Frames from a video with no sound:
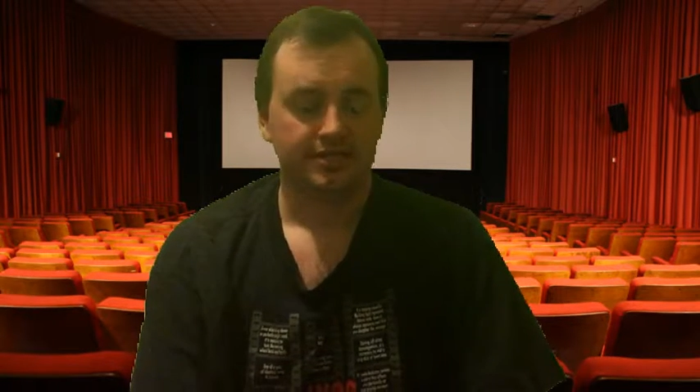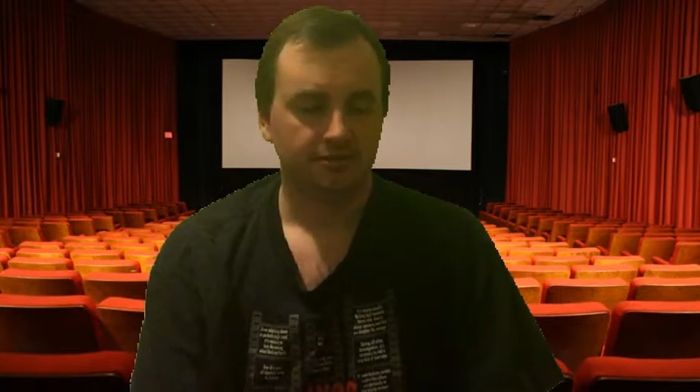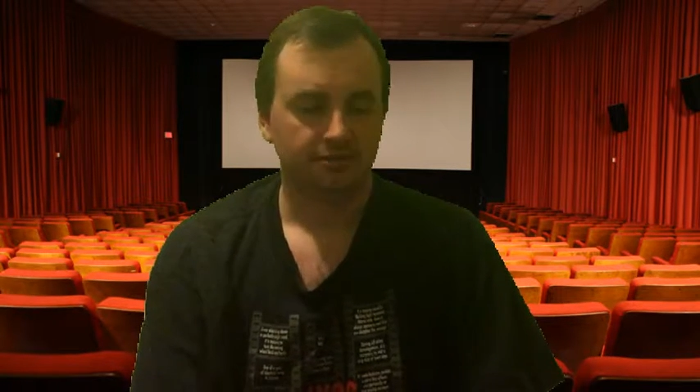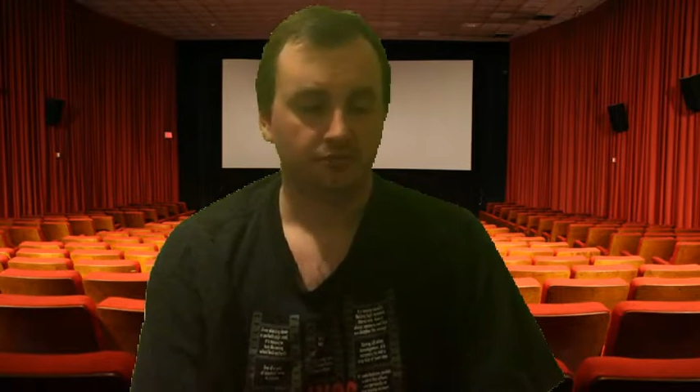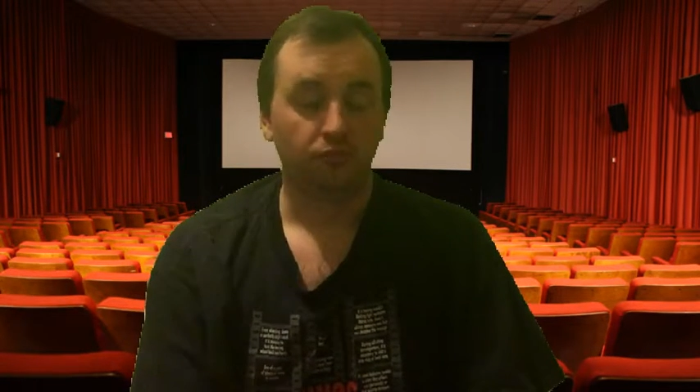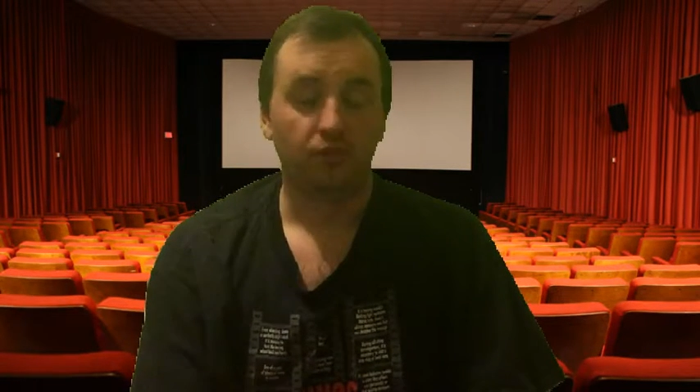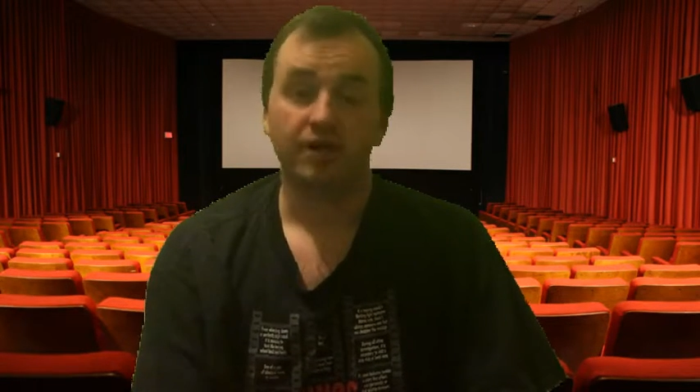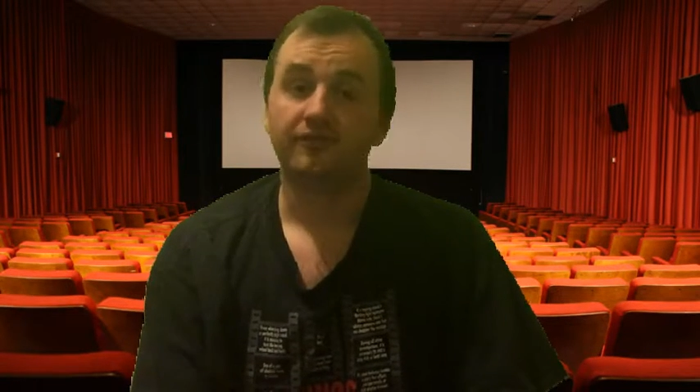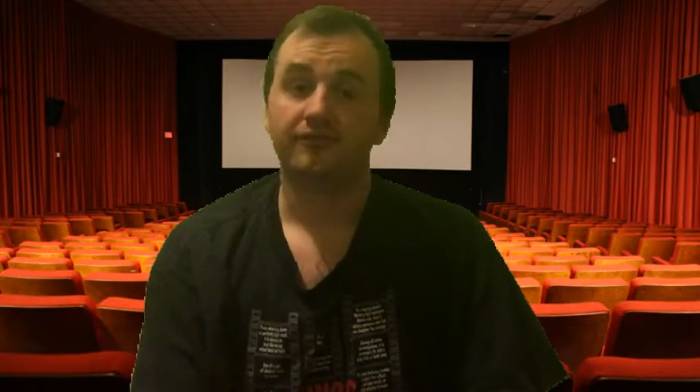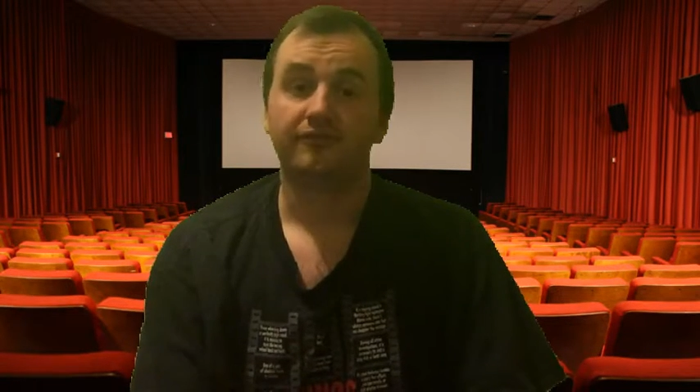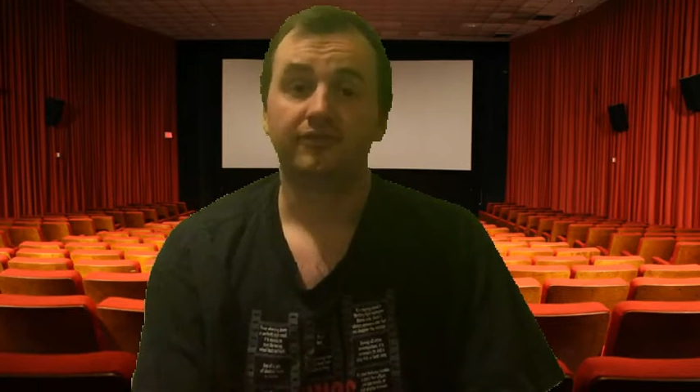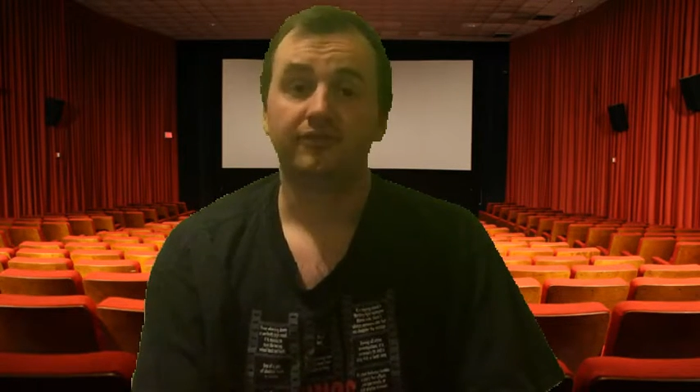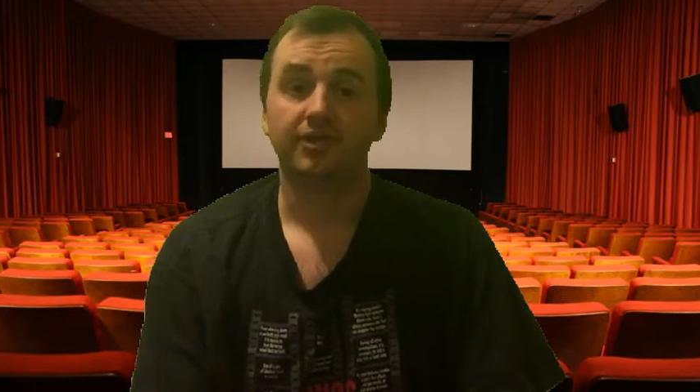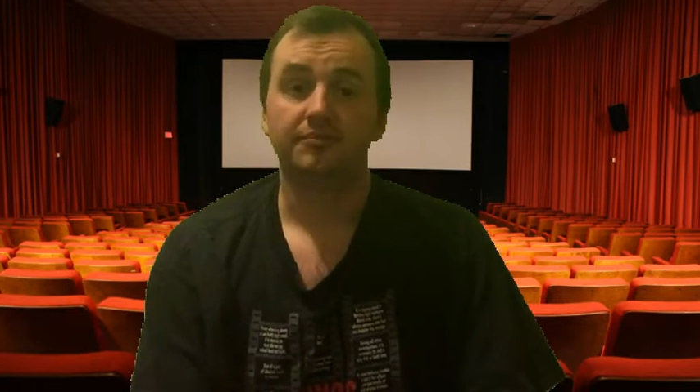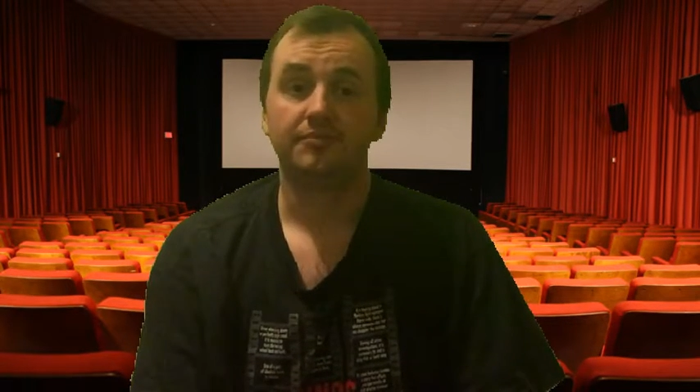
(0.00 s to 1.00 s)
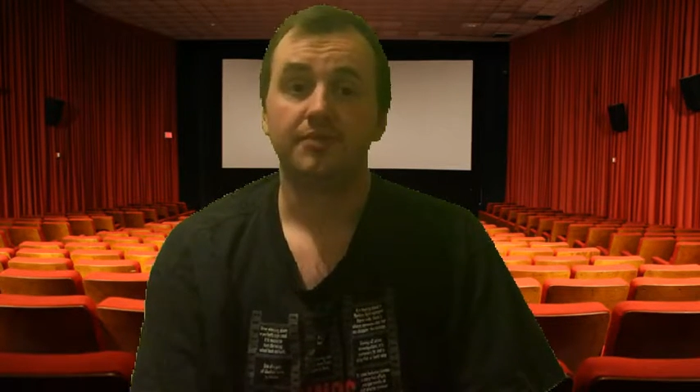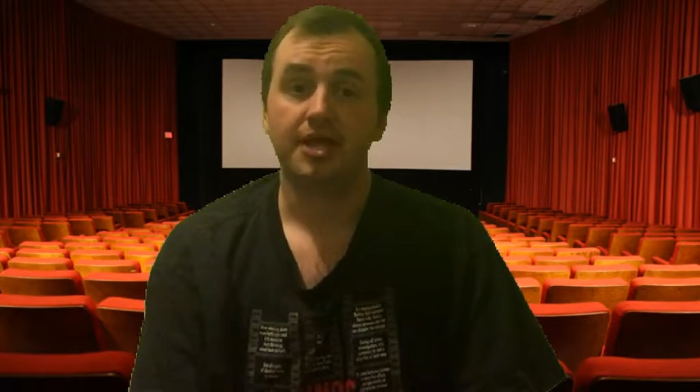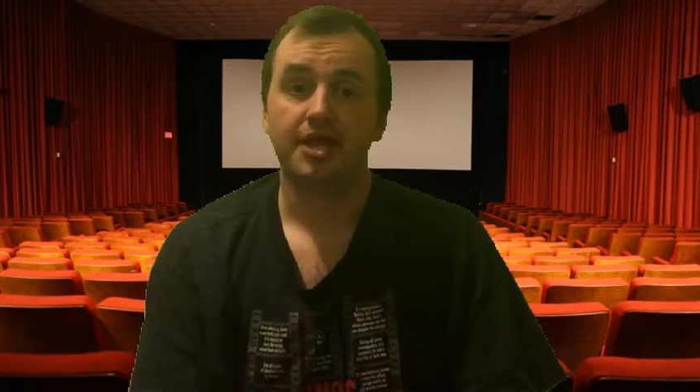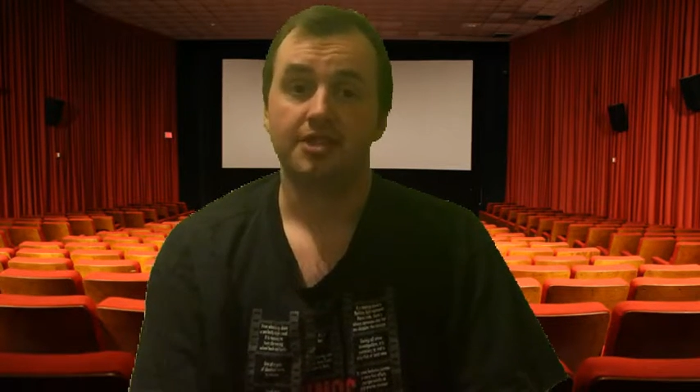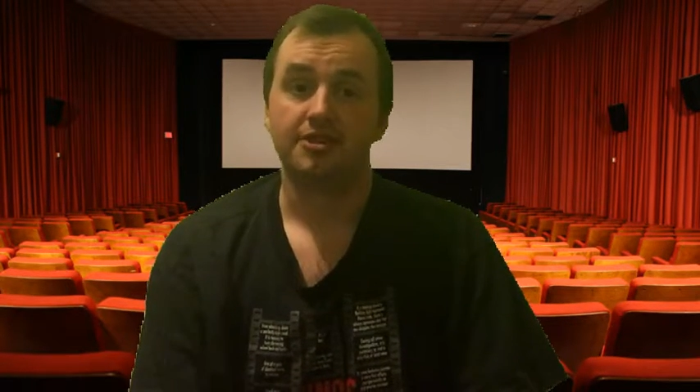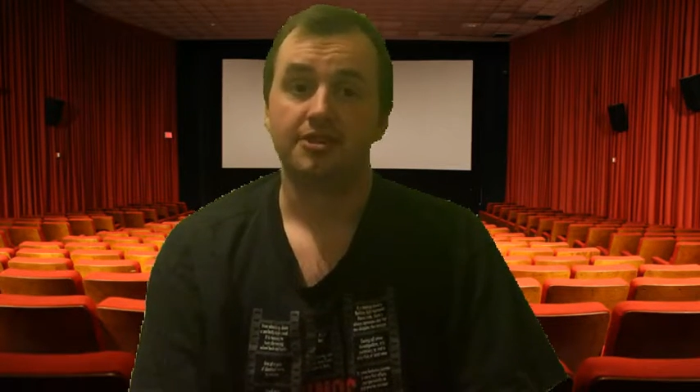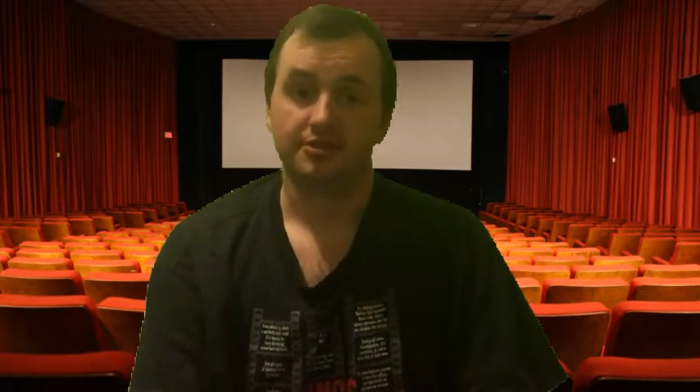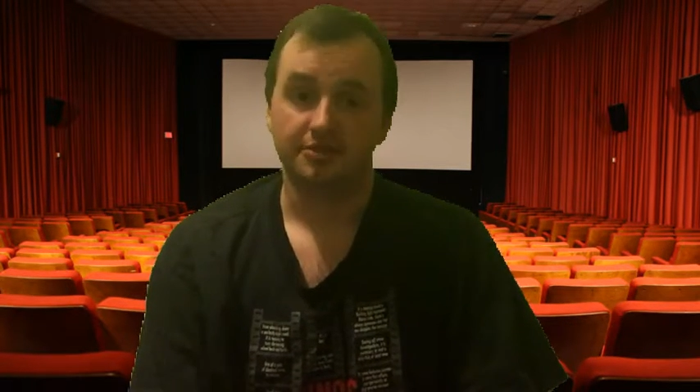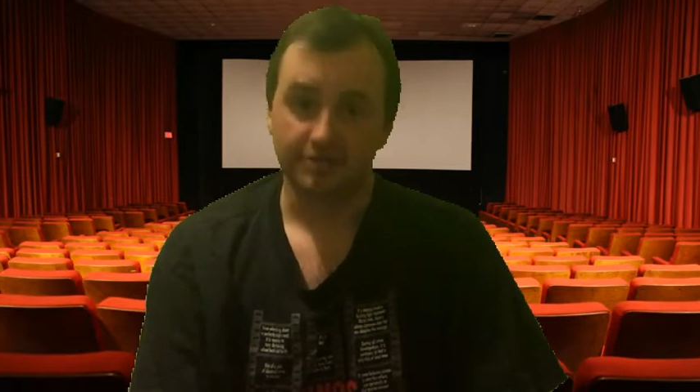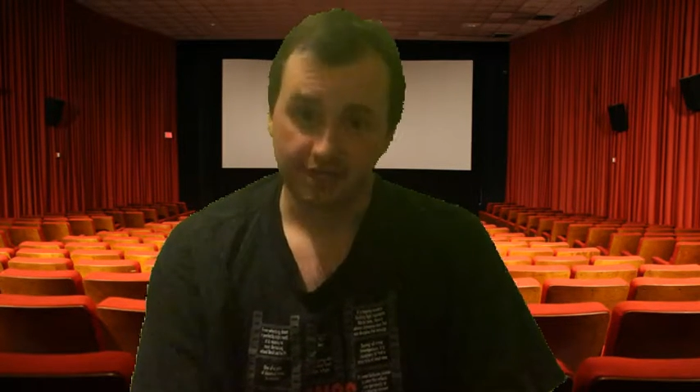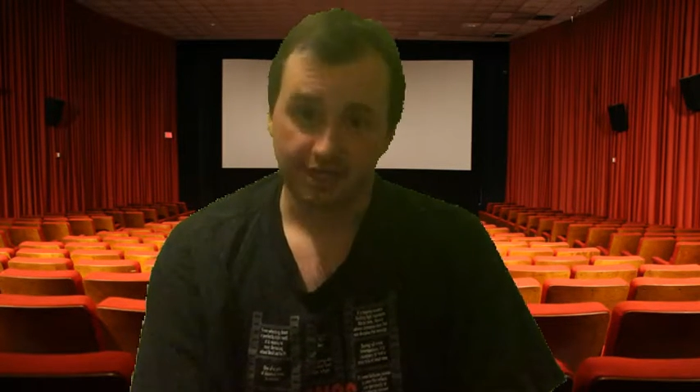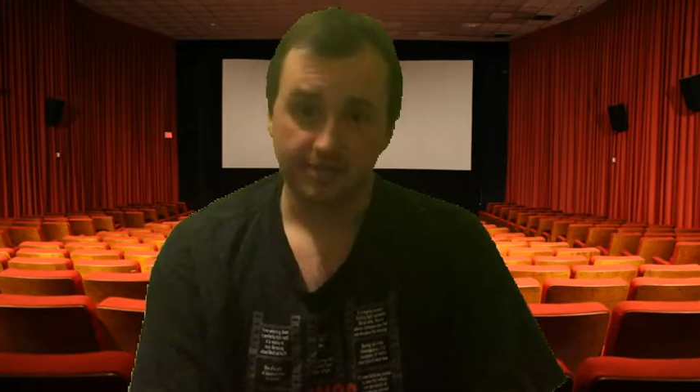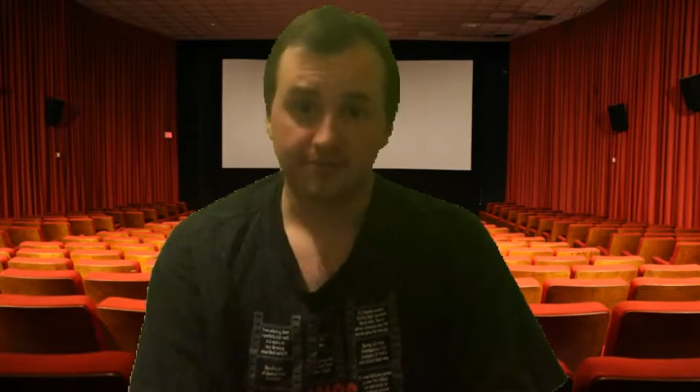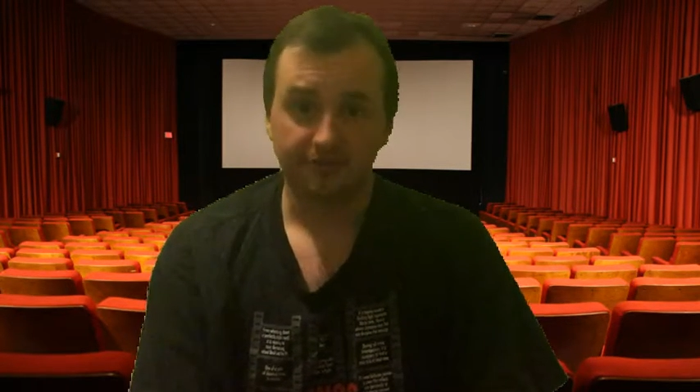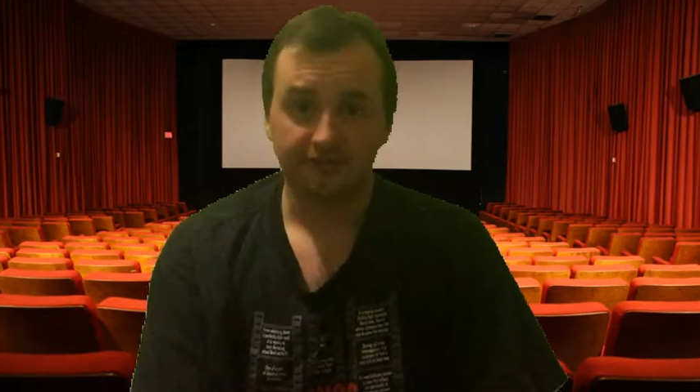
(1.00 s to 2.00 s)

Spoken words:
He went from the Nutty